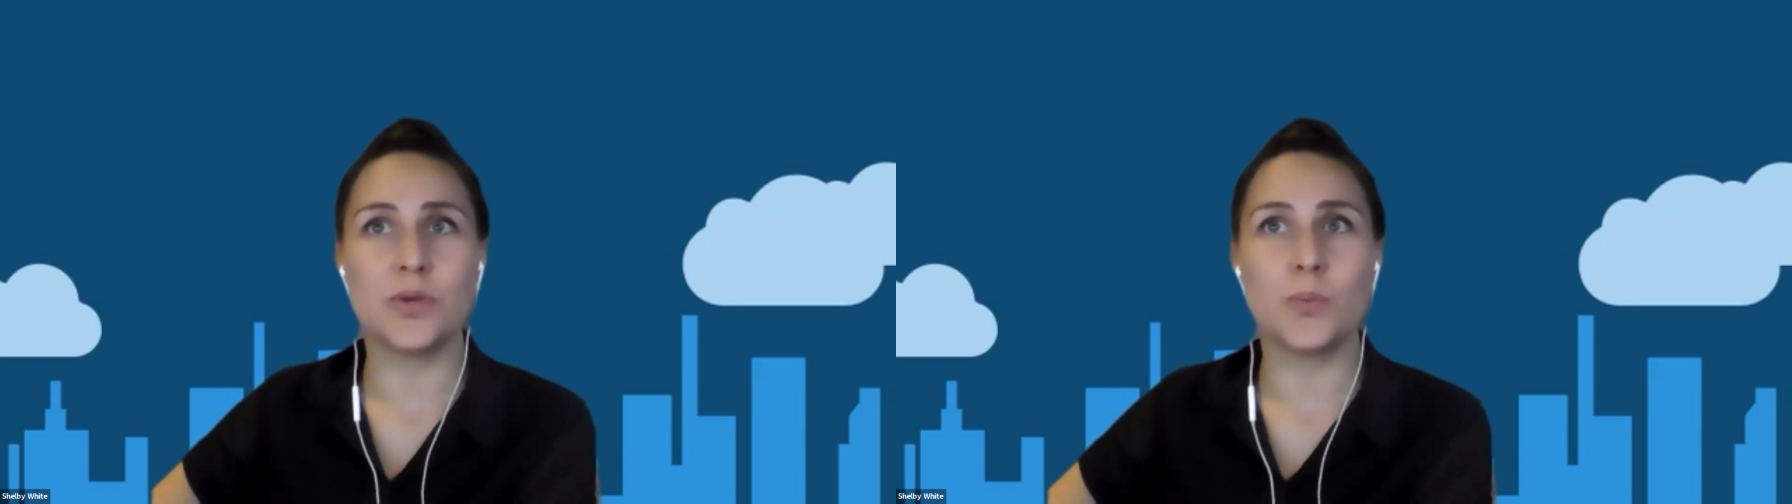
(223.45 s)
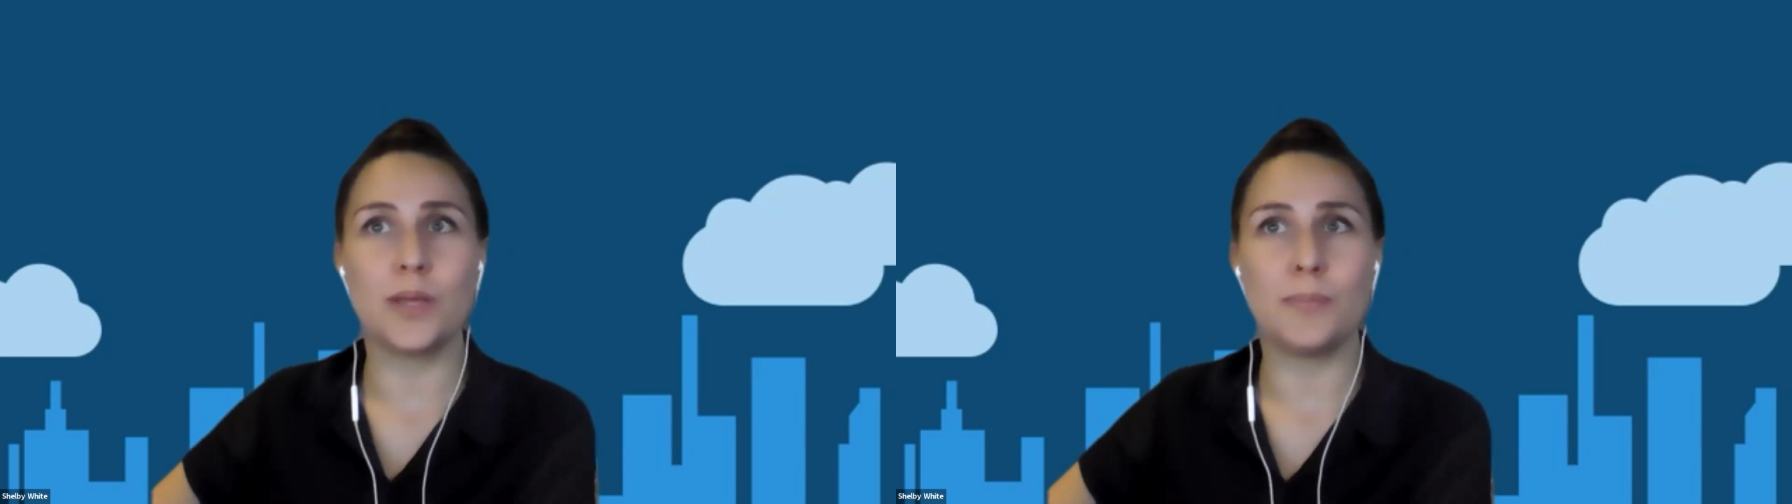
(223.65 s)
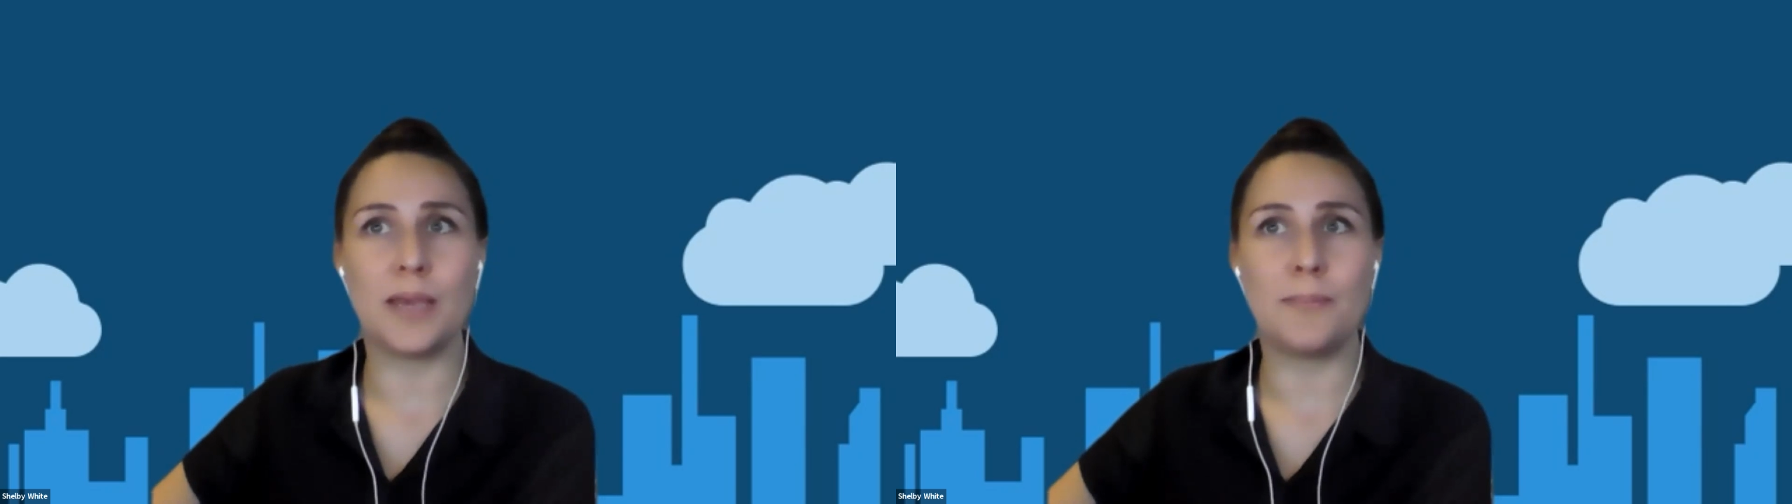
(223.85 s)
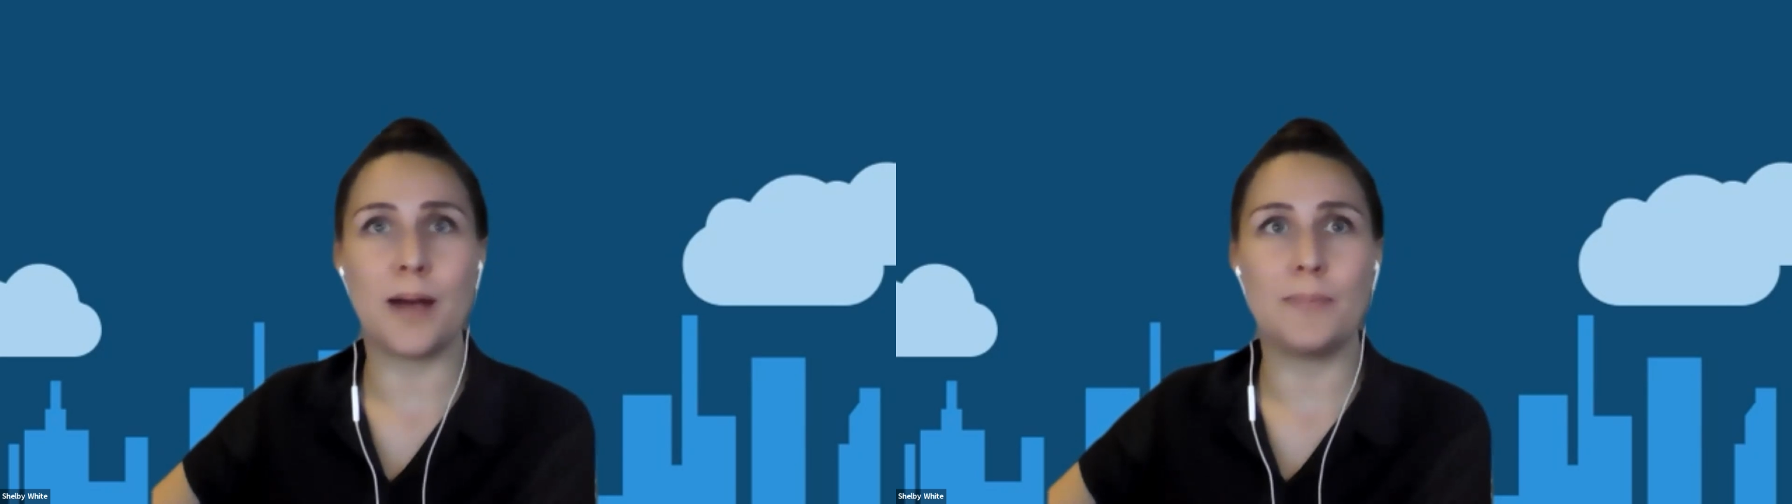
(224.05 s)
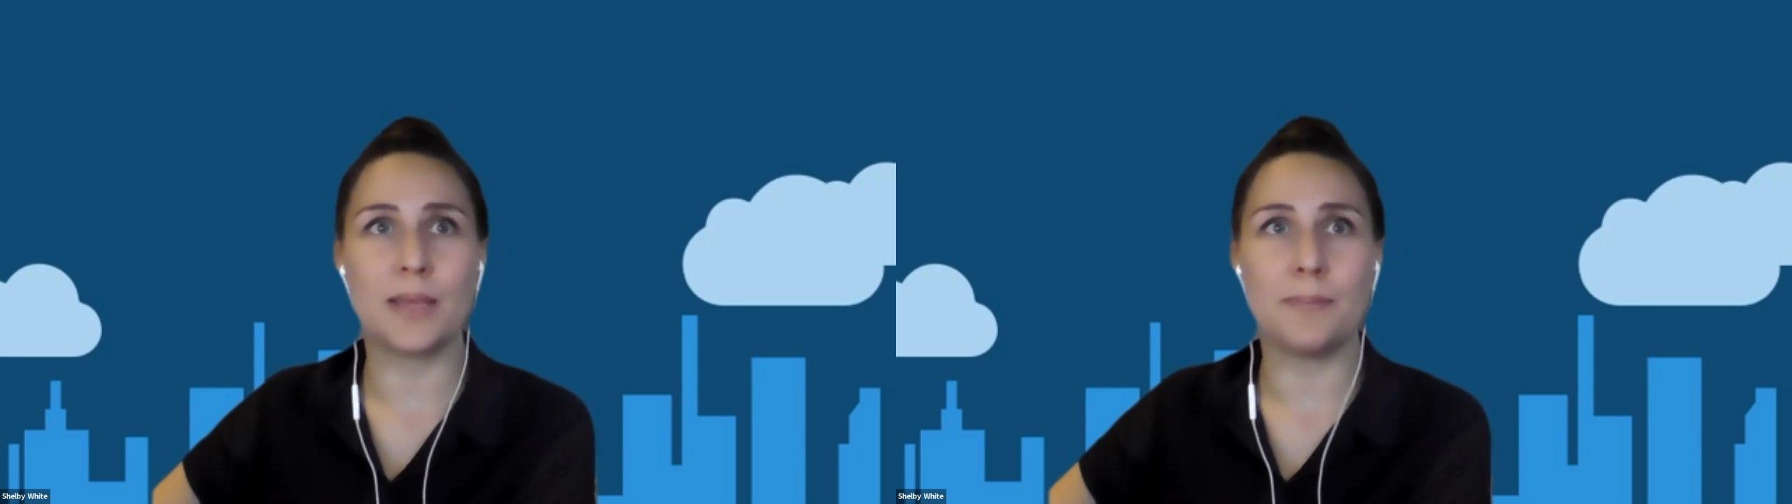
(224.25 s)
there will be a
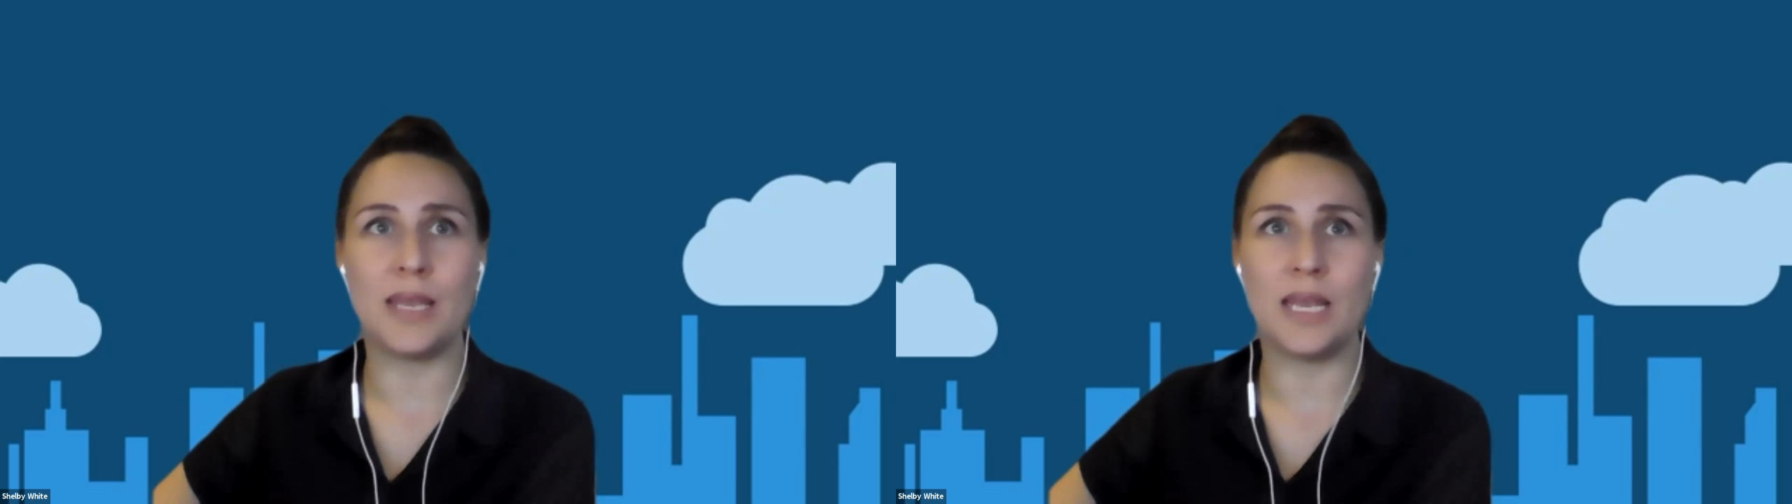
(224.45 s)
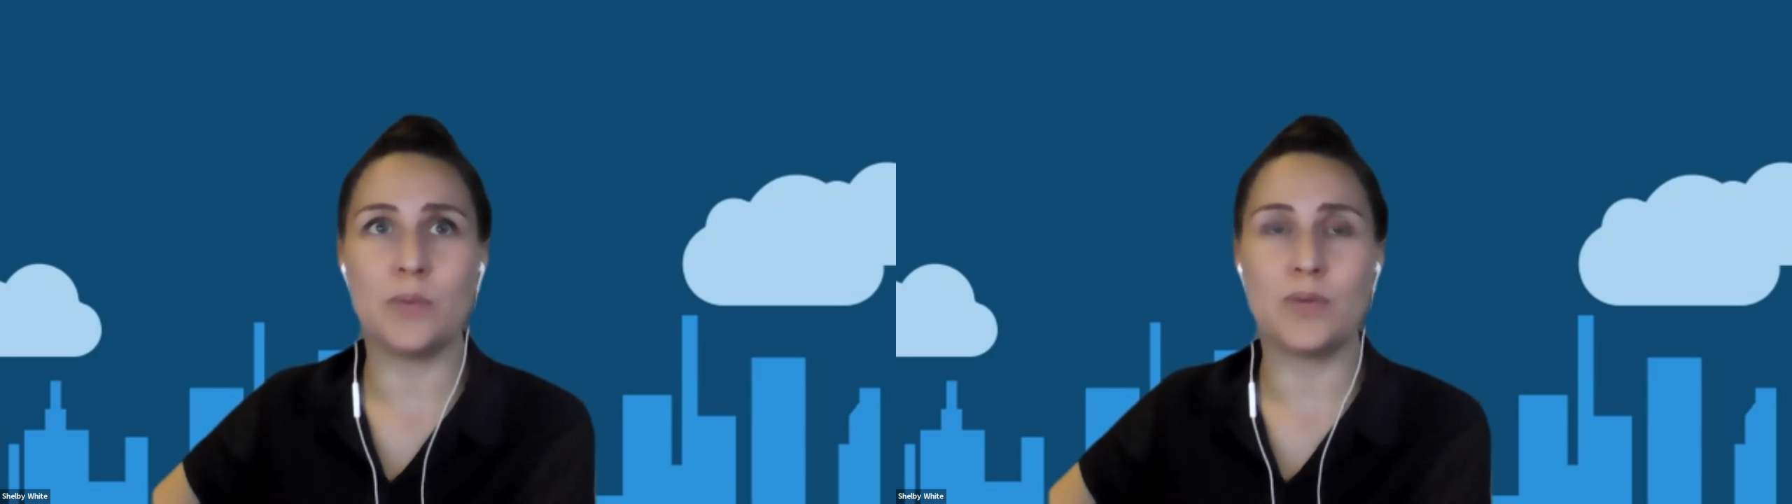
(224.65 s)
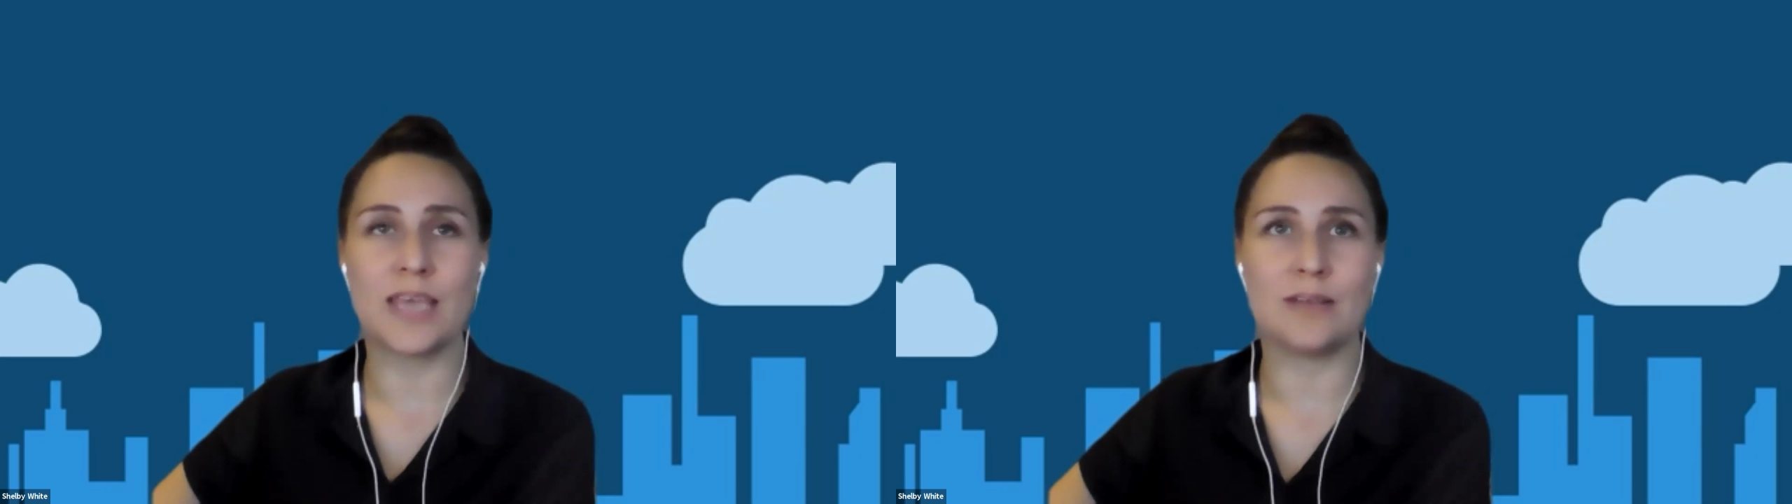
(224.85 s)
public meeting with